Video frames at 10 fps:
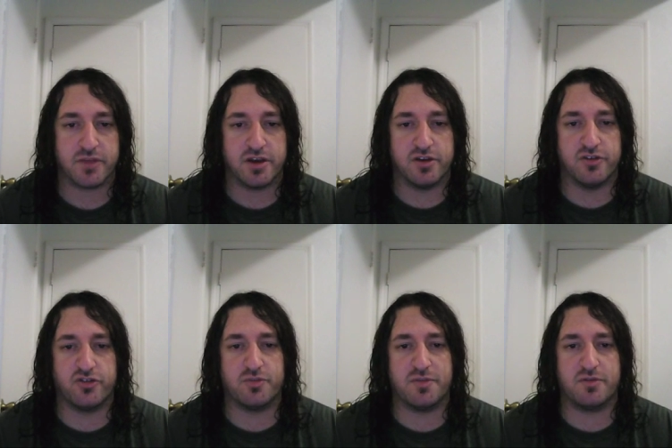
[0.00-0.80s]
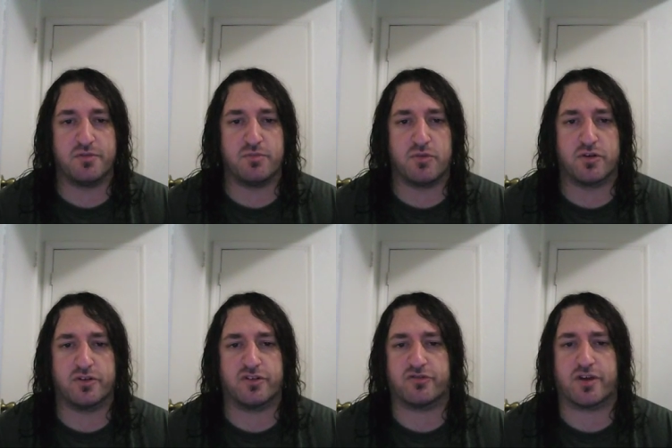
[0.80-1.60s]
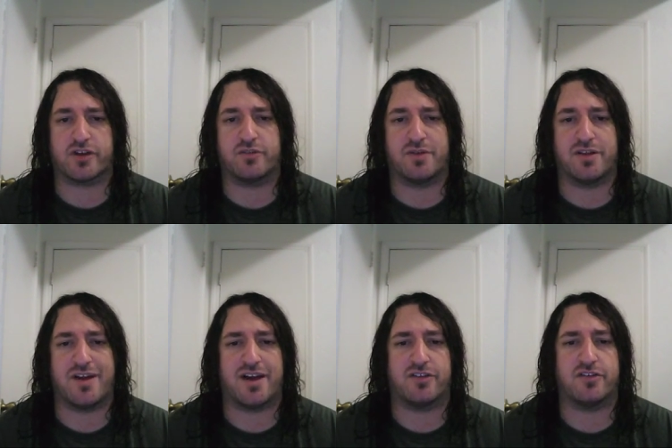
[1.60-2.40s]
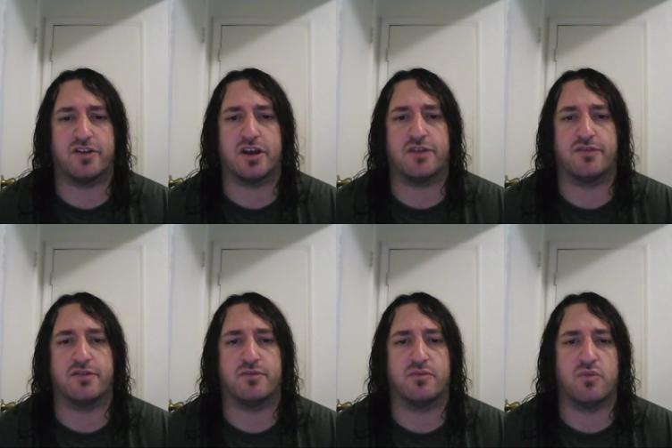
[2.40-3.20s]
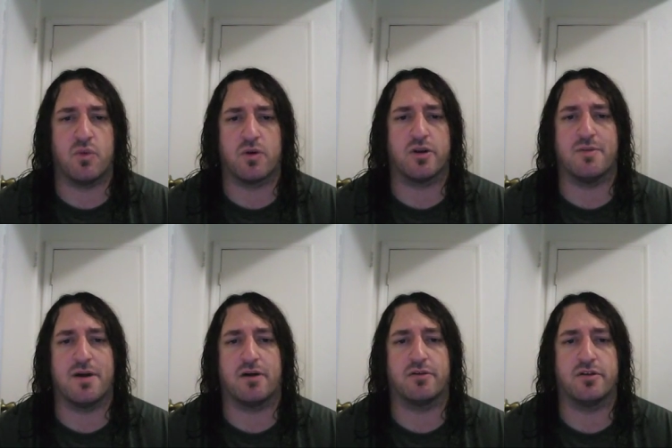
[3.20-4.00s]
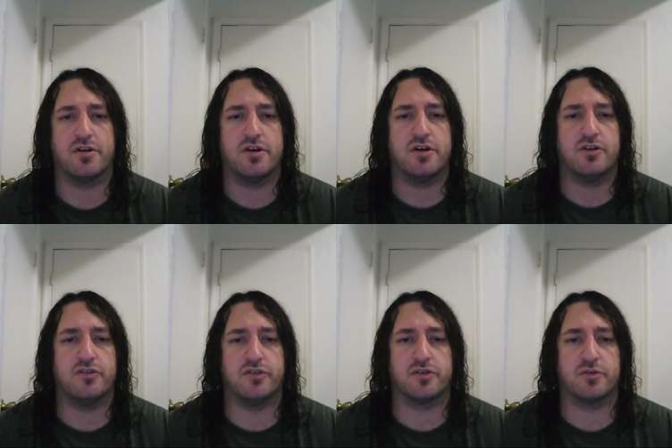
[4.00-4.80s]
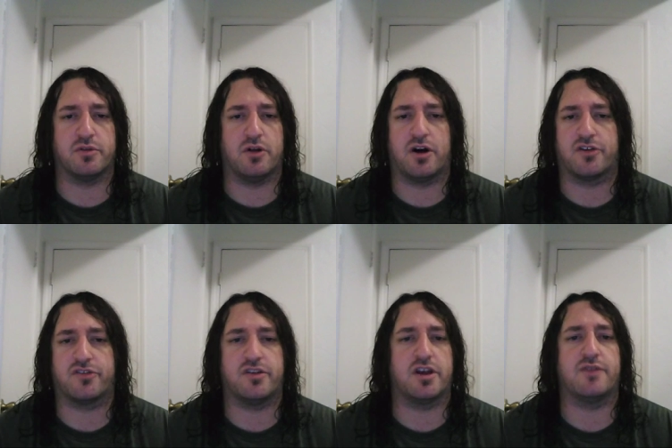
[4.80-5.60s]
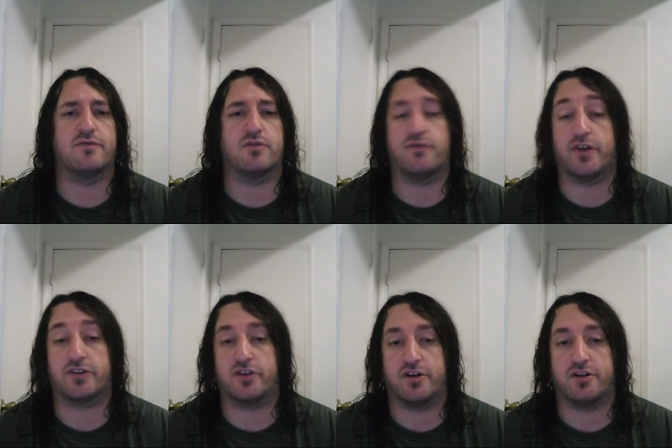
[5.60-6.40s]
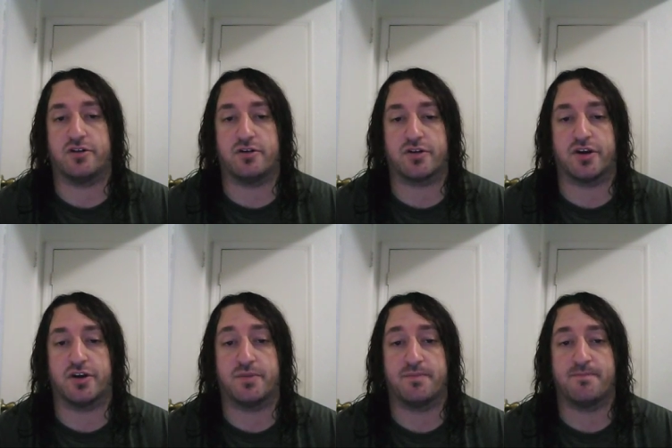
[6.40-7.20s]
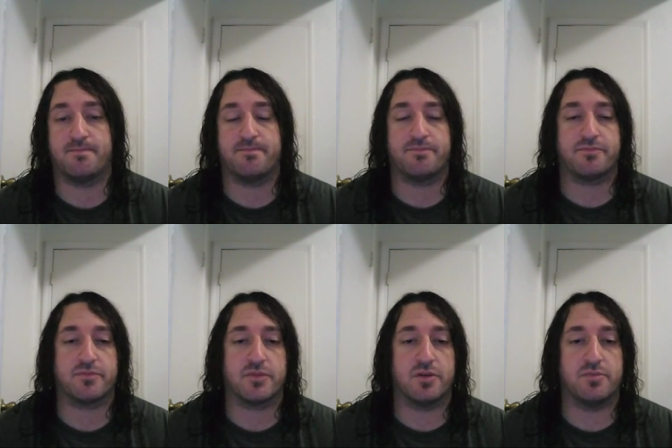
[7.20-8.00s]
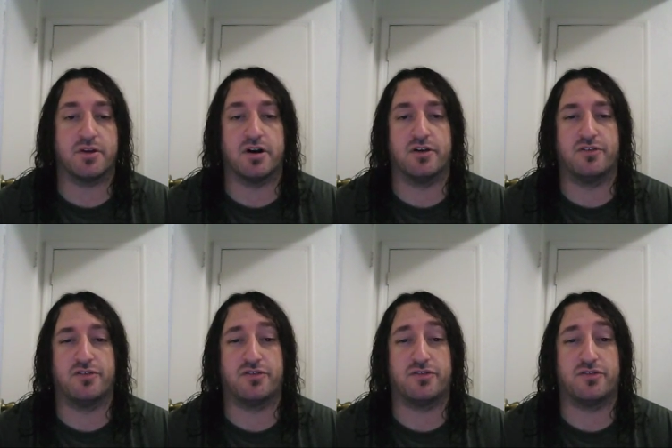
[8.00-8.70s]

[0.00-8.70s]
You should be more distracted by that to not even worry about dealing with loss, to not even reflect on it, okay? Because